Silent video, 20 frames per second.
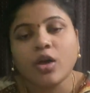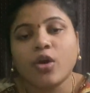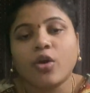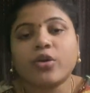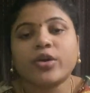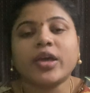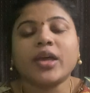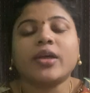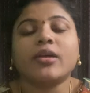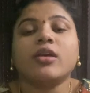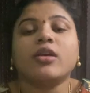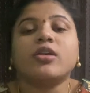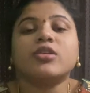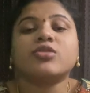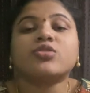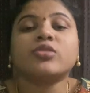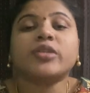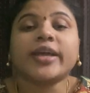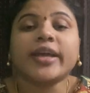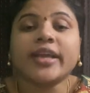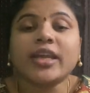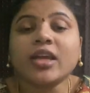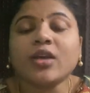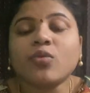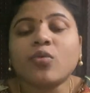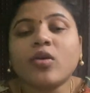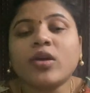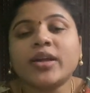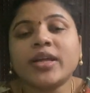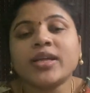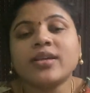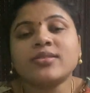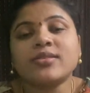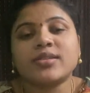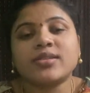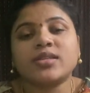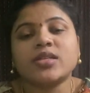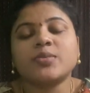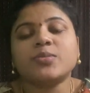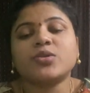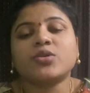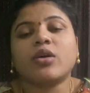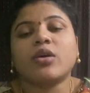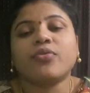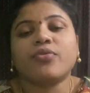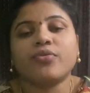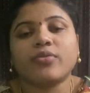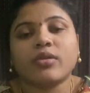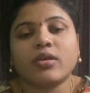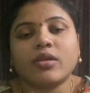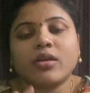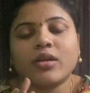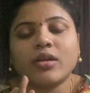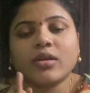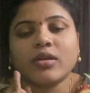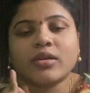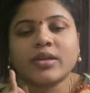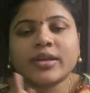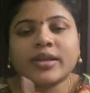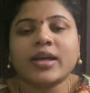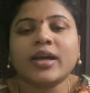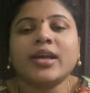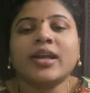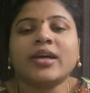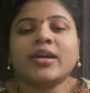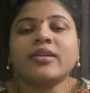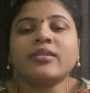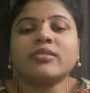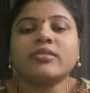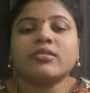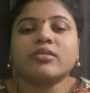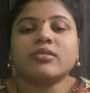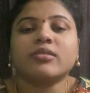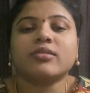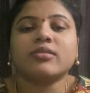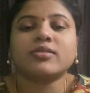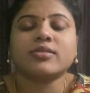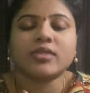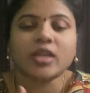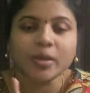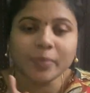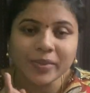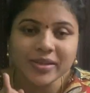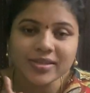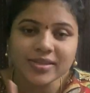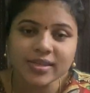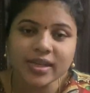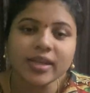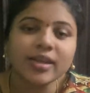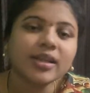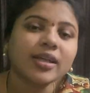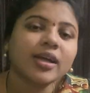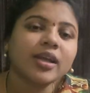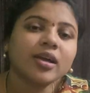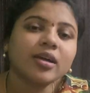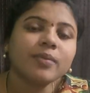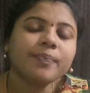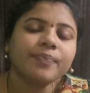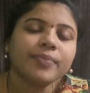Okay, so the inequality systems of color, that means skin color,